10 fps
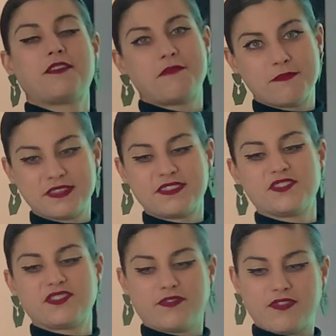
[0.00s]
and the
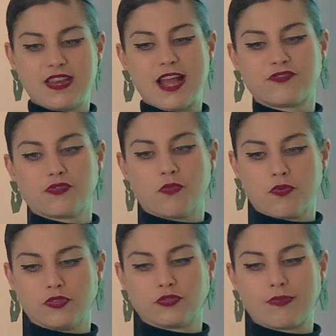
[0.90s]
mysteries of the natural
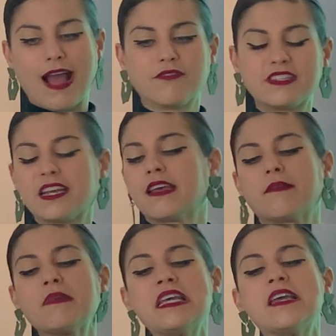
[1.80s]
world around him.